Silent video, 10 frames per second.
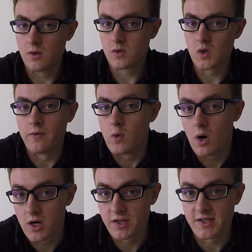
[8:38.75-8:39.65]
So if you
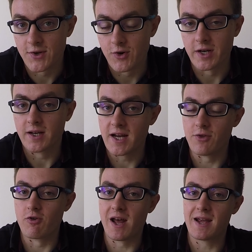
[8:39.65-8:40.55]
are considering
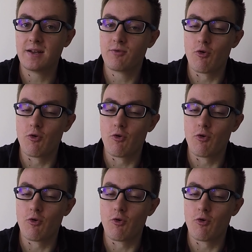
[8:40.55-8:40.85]
either an 8